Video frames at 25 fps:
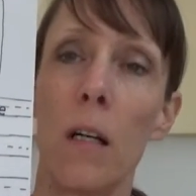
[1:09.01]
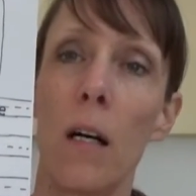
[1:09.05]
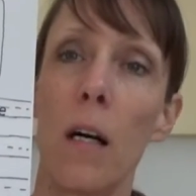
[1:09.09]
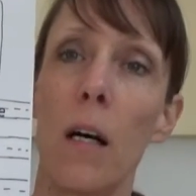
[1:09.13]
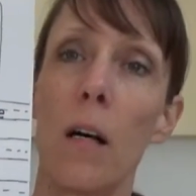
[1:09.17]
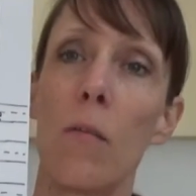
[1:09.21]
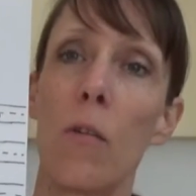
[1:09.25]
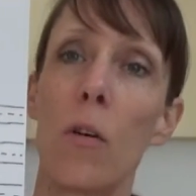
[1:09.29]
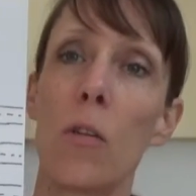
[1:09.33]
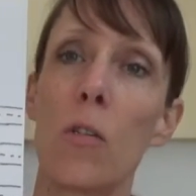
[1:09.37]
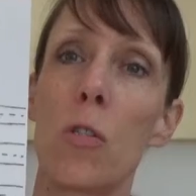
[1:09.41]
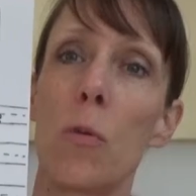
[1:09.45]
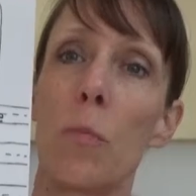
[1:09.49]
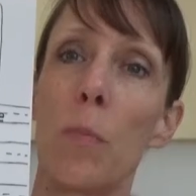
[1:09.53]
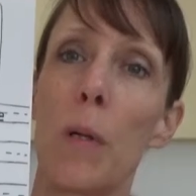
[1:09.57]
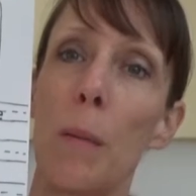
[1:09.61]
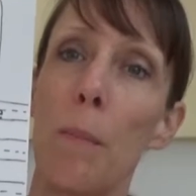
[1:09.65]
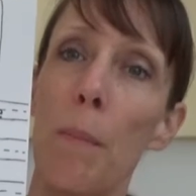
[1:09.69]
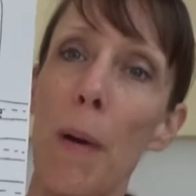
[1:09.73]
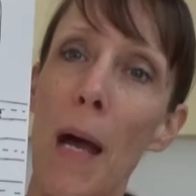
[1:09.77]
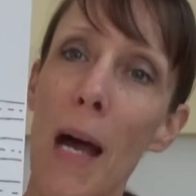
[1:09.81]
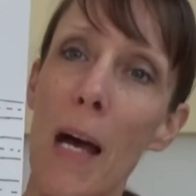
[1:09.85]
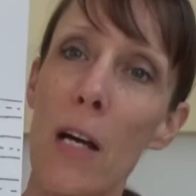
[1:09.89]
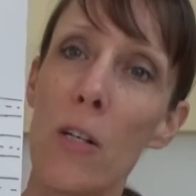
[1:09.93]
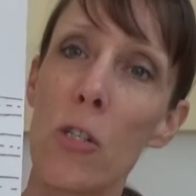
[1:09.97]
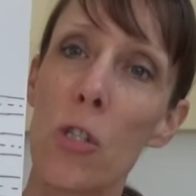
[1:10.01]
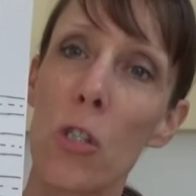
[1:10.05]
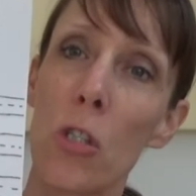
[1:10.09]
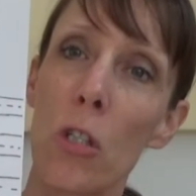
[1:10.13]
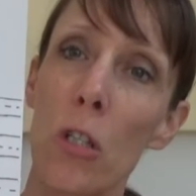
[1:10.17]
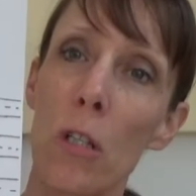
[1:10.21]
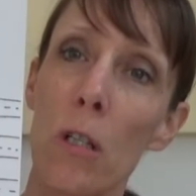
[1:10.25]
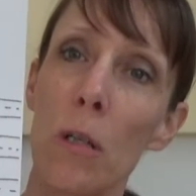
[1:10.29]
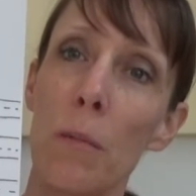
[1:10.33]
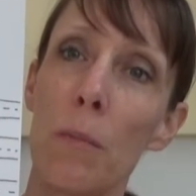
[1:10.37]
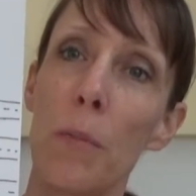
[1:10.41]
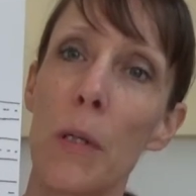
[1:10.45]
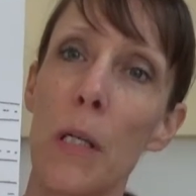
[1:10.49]
I want to be
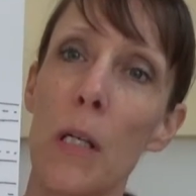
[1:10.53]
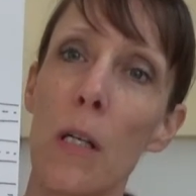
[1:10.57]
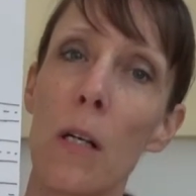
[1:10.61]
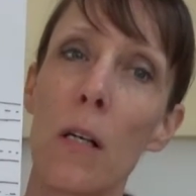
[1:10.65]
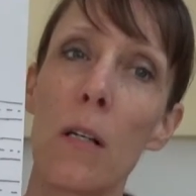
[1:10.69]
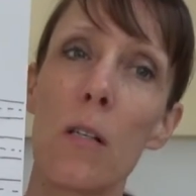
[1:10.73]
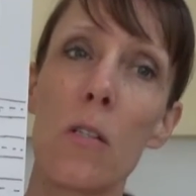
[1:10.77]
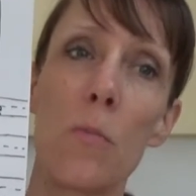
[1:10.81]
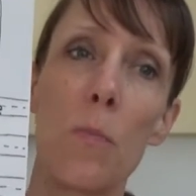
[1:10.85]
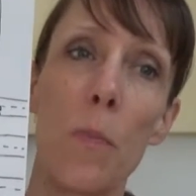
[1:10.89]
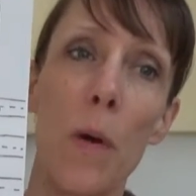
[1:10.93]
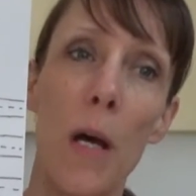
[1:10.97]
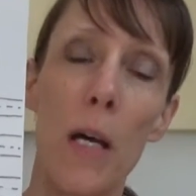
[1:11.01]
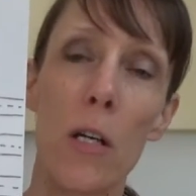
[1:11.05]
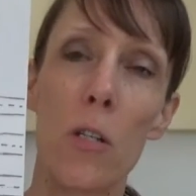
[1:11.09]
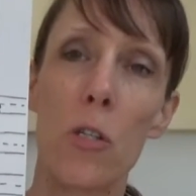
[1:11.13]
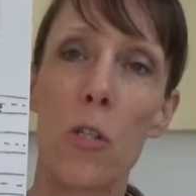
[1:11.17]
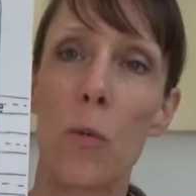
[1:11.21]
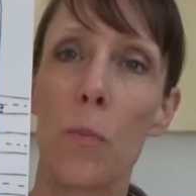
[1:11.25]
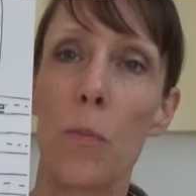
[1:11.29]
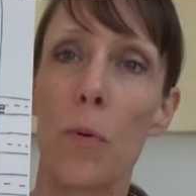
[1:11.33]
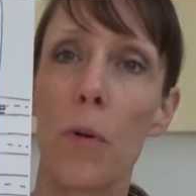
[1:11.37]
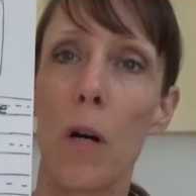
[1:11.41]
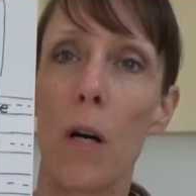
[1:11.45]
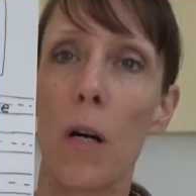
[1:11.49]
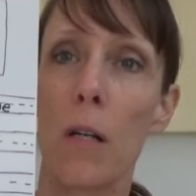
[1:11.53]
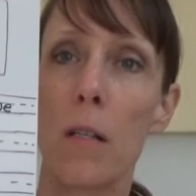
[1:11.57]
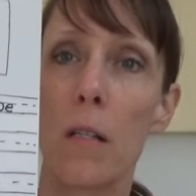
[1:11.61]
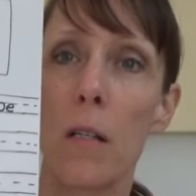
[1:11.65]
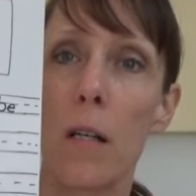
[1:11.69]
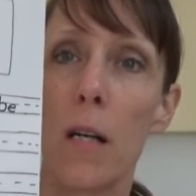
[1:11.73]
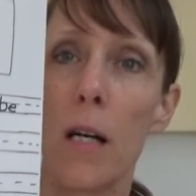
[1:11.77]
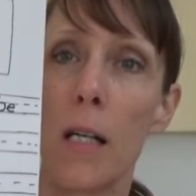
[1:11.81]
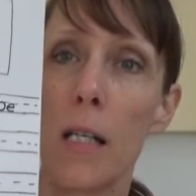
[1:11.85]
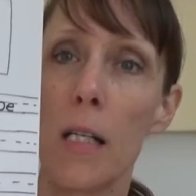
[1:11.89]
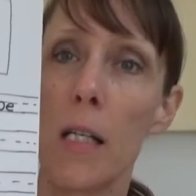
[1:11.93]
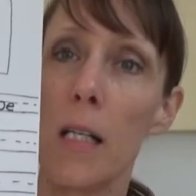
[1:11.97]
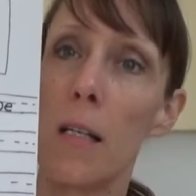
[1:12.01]
Badger because Badger brought
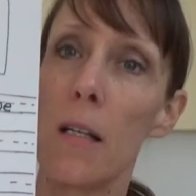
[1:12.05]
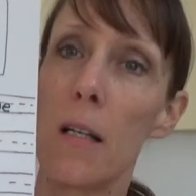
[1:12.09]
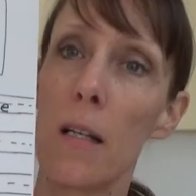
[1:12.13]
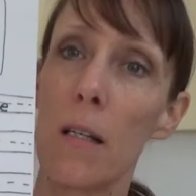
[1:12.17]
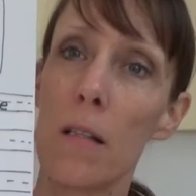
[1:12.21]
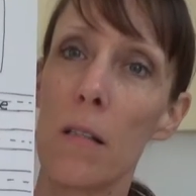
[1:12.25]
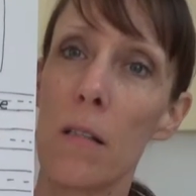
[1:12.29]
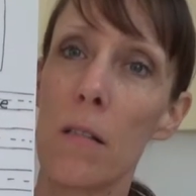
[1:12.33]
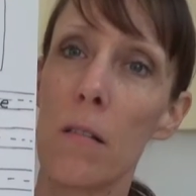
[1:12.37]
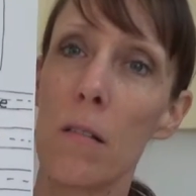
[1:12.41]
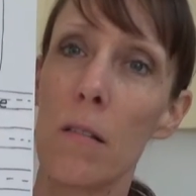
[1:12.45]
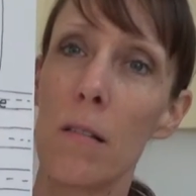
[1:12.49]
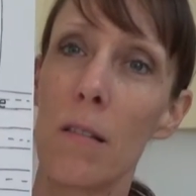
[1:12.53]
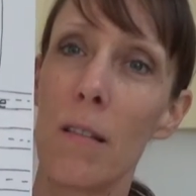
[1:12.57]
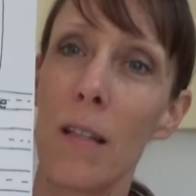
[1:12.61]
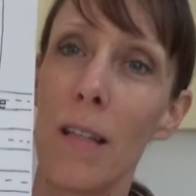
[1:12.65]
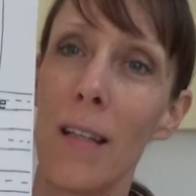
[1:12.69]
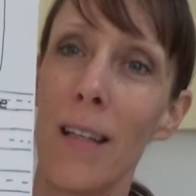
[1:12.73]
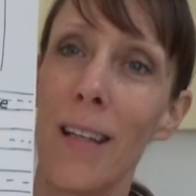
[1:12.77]
honey nuts.